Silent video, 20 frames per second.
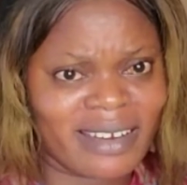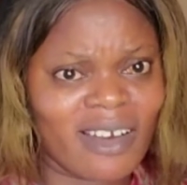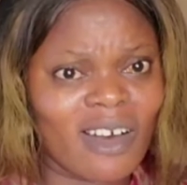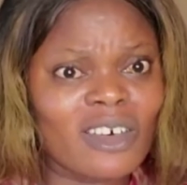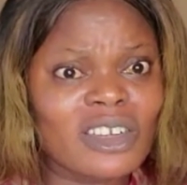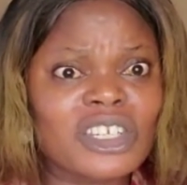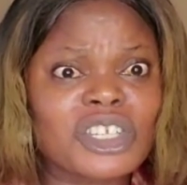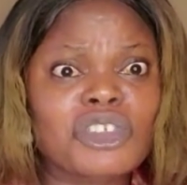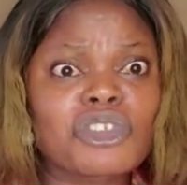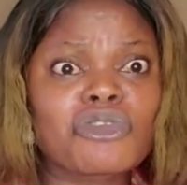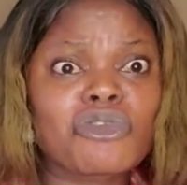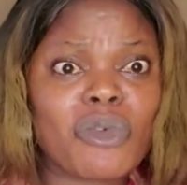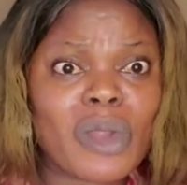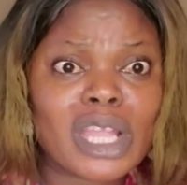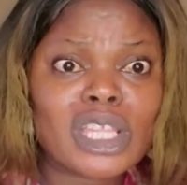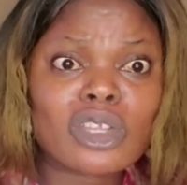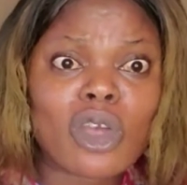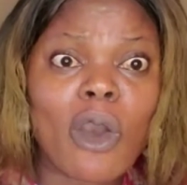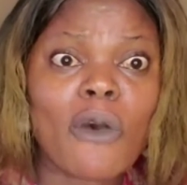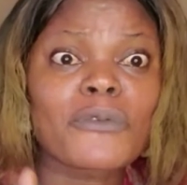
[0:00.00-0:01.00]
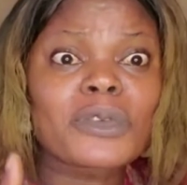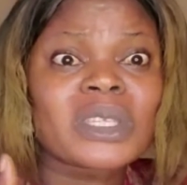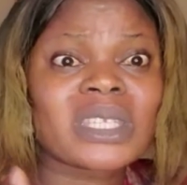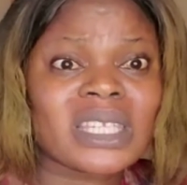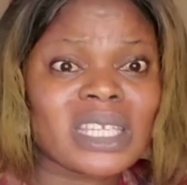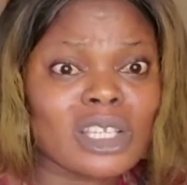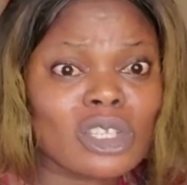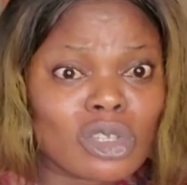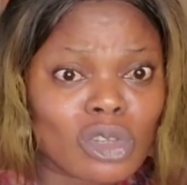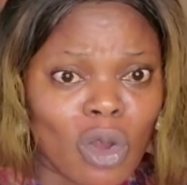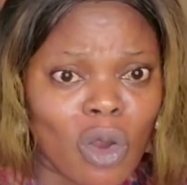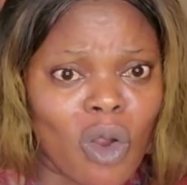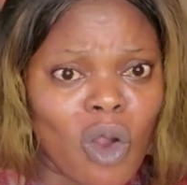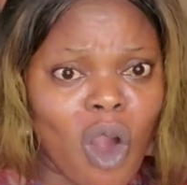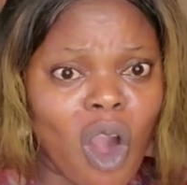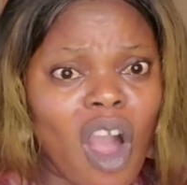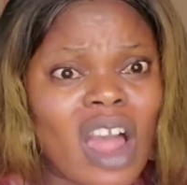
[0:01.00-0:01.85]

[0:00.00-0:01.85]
on the street of TikTok,